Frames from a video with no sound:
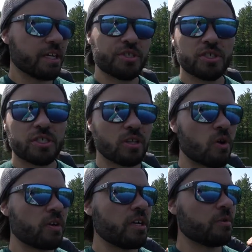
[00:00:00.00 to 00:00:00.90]
is just
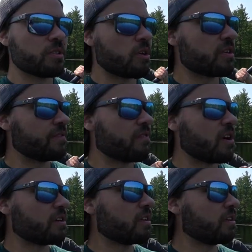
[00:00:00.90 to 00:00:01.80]
loaded. It was always
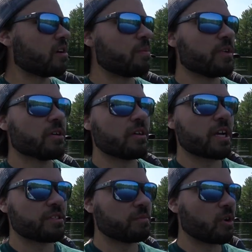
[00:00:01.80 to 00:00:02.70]
fun. Come here,
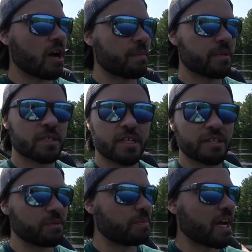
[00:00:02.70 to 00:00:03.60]
catch some crappies,
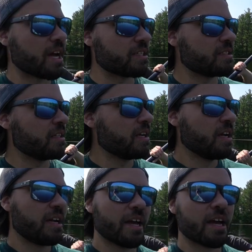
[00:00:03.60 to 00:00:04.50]
catch some bass.
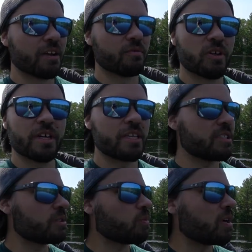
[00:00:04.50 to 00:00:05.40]
And really
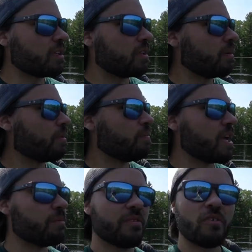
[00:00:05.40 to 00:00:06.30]
this is what
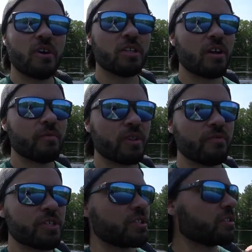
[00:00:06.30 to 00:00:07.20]
made me fall in love with
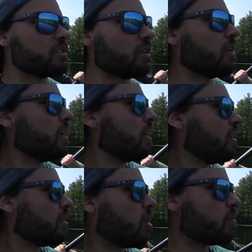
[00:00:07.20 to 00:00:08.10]
fishing. So
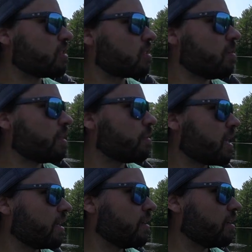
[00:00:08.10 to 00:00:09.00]
always coming
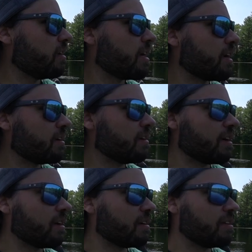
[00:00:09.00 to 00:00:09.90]
back here and
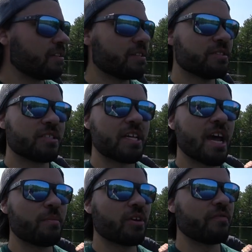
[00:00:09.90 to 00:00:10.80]
uh, just
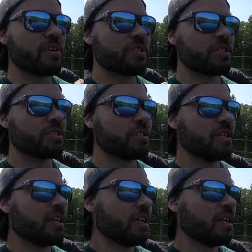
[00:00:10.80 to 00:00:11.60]
hammering fish is,